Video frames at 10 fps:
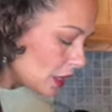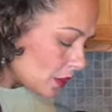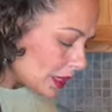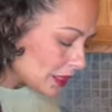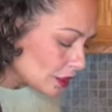
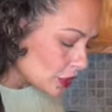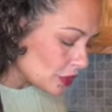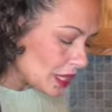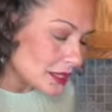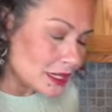we can turn
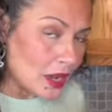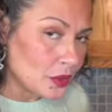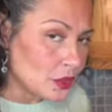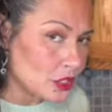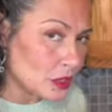that
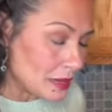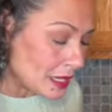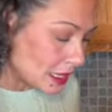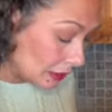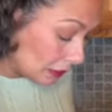down to
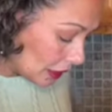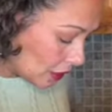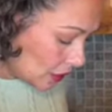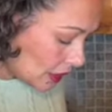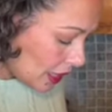medium
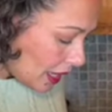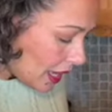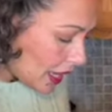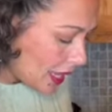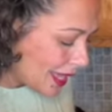low
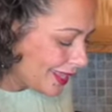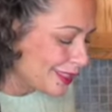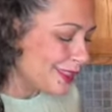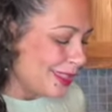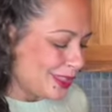and
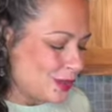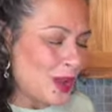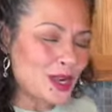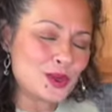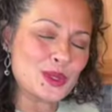the
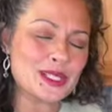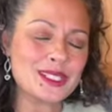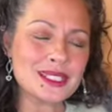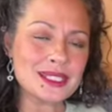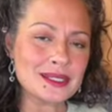water will
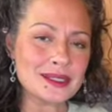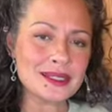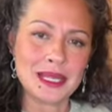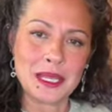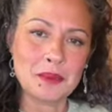still
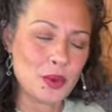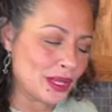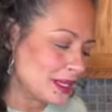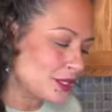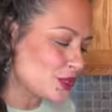stay
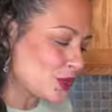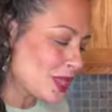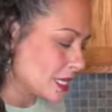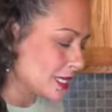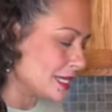boiling so
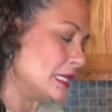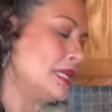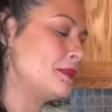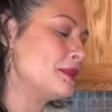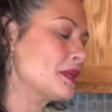that it
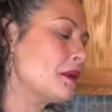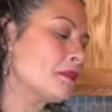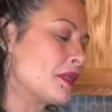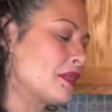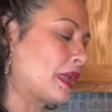steams up
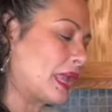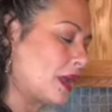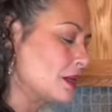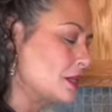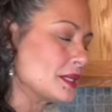the
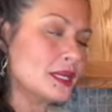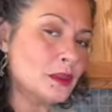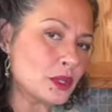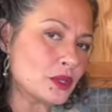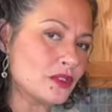carrots in a
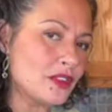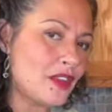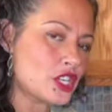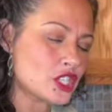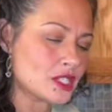beautiful
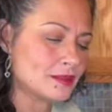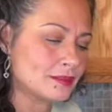fashion.